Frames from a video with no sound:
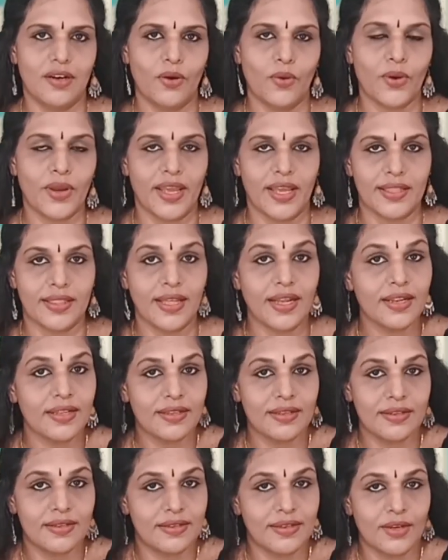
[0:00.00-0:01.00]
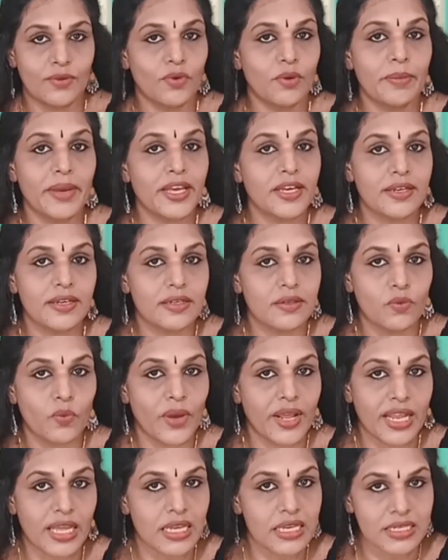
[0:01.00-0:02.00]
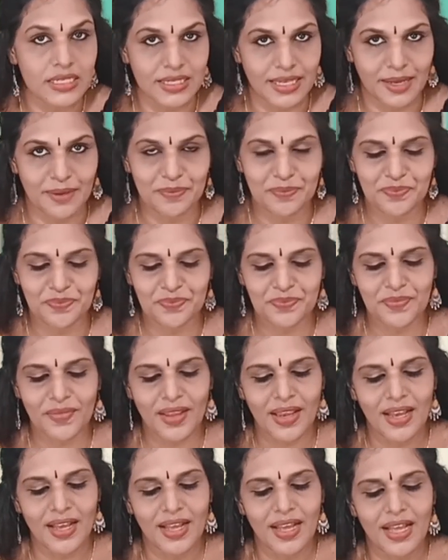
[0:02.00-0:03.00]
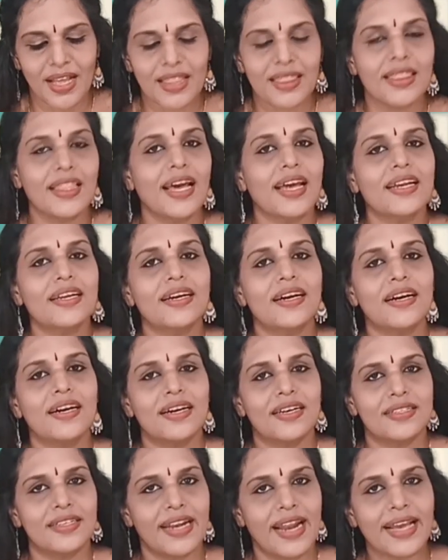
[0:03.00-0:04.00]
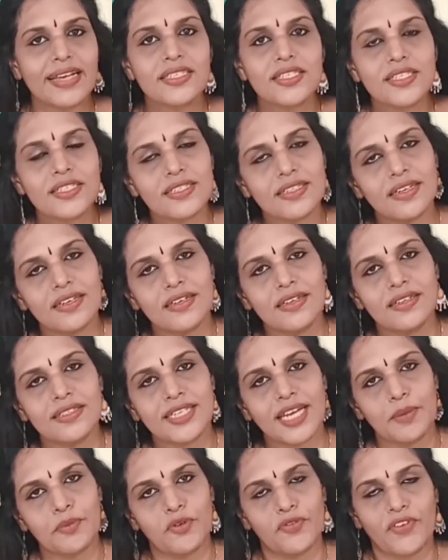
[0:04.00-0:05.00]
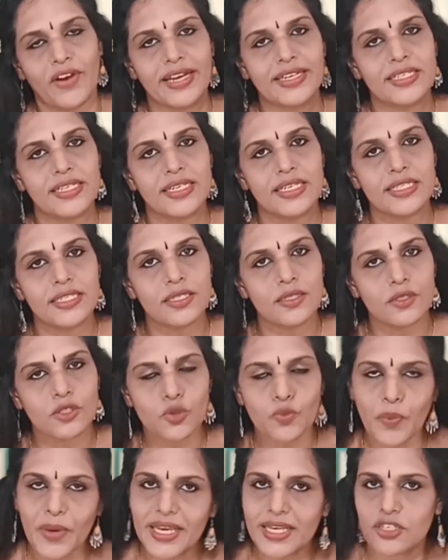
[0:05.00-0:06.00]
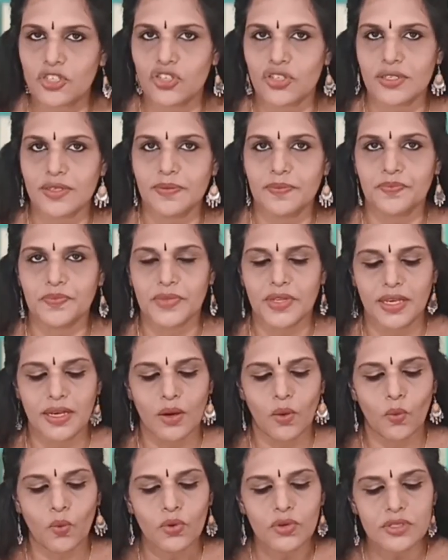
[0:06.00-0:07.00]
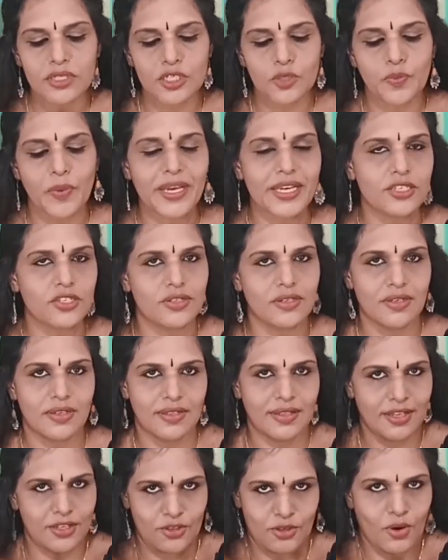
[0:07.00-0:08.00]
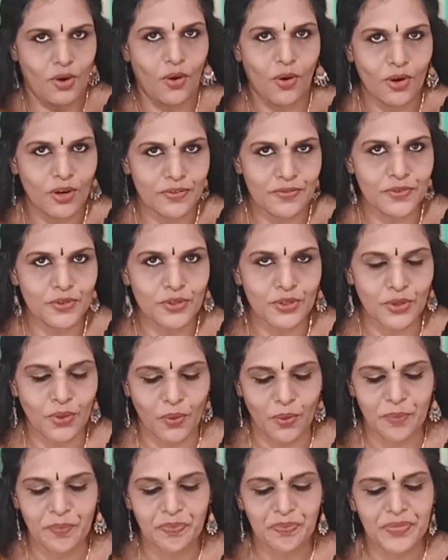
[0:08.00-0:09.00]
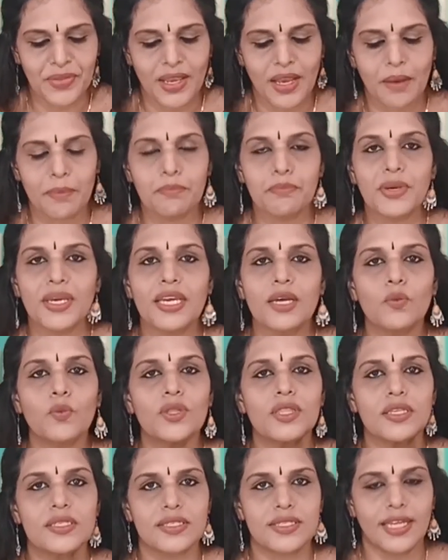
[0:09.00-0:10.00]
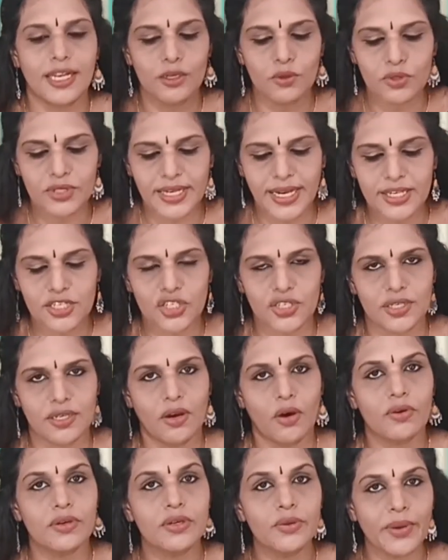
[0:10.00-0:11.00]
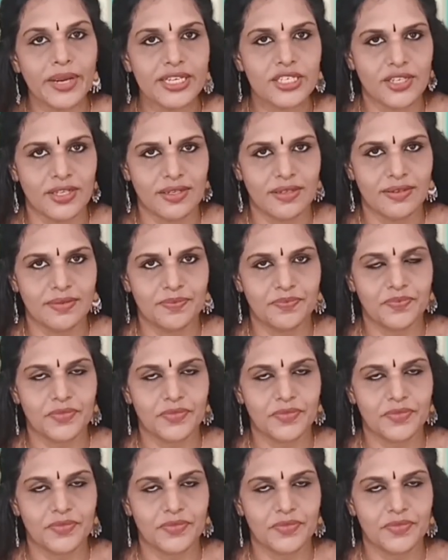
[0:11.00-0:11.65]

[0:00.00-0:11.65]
Okay, then that will make it very easy. Then the next type of writing is speech. What is speech? That all of you know. Begin with a salutation or greeting.